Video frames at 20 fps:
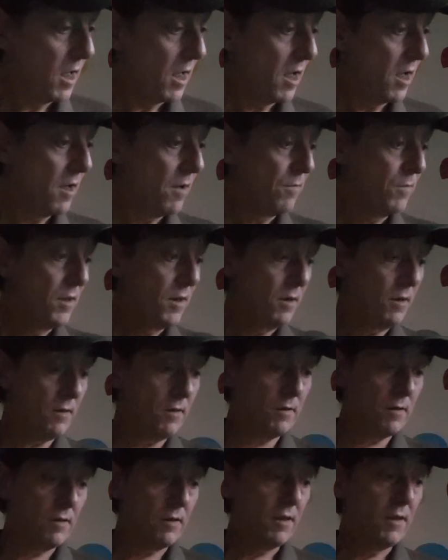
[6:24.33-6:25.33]
And
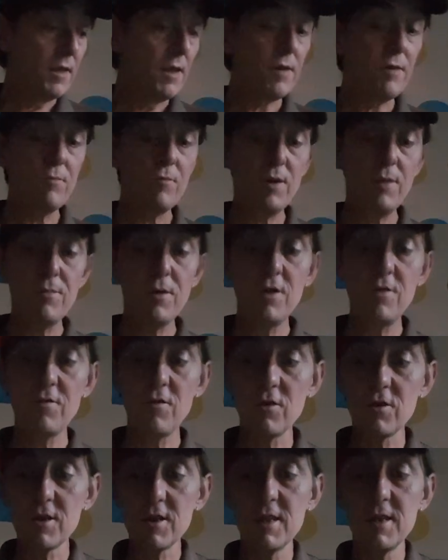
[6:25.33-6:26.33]
then we
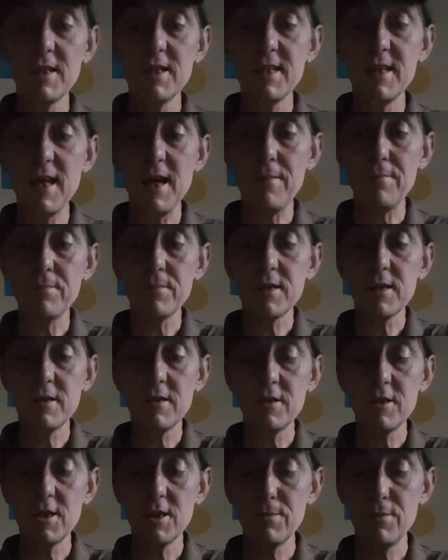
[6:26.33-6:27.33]
move on to the stamps.
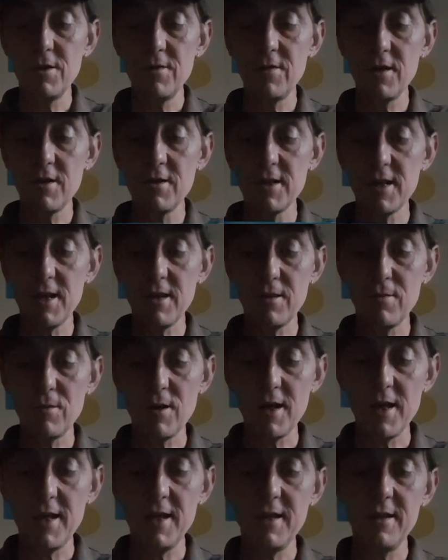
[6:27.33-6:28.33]
Just move those out of
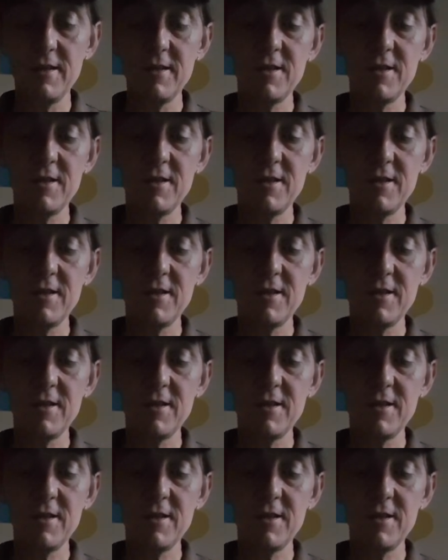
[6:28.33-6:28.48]
the way.